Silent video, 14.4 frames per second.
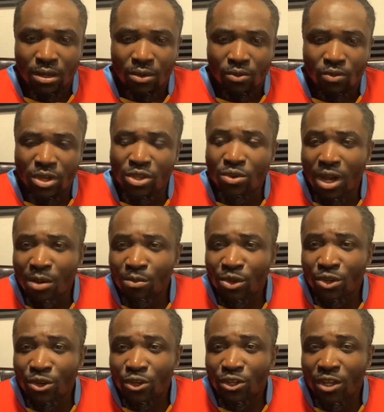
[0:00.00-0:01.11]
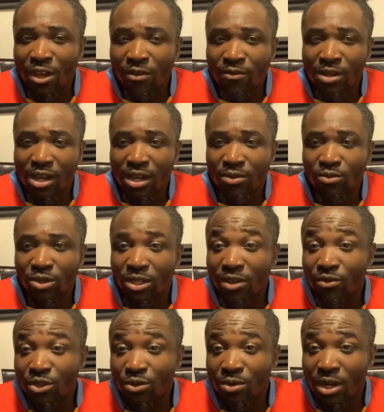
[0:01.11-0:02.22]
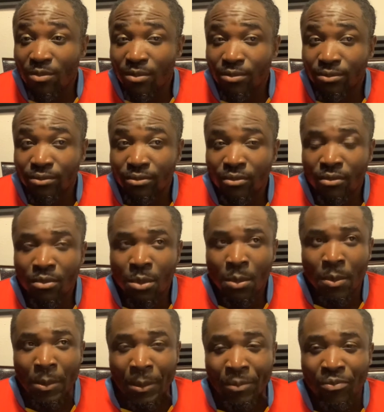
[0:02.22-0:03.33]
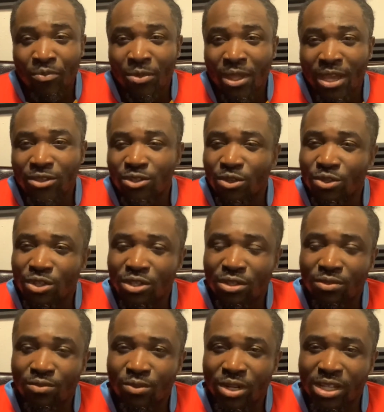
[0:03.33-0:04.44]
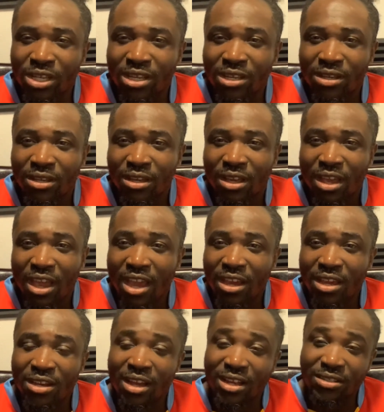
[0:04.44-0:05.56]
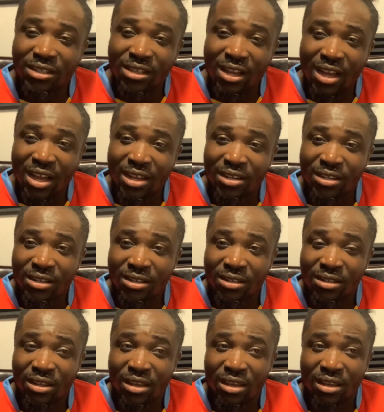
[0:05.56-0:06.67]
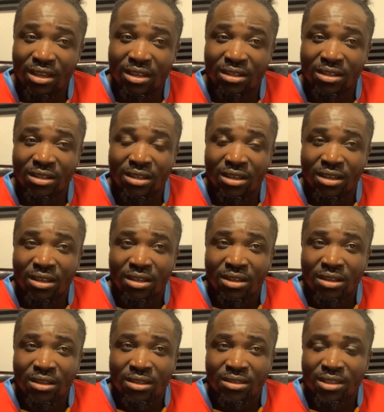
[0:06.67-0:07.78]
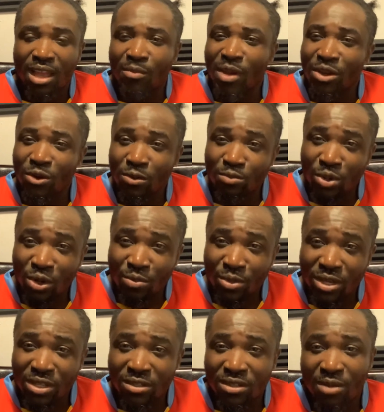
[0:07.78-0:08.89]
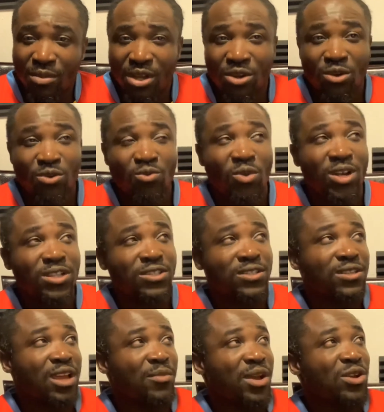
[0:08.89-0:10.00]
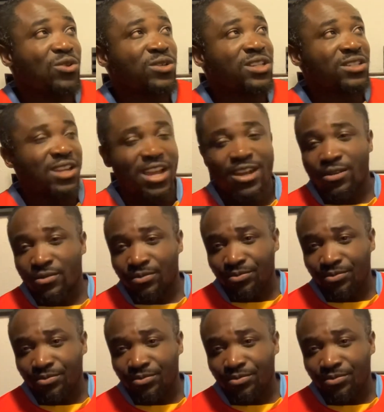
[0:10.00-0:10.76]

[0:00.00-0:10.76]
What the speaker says: When you humble yourself, God will lift you up. And so just really hanging on to God and not my own purpose, not my own wants, not my own desire.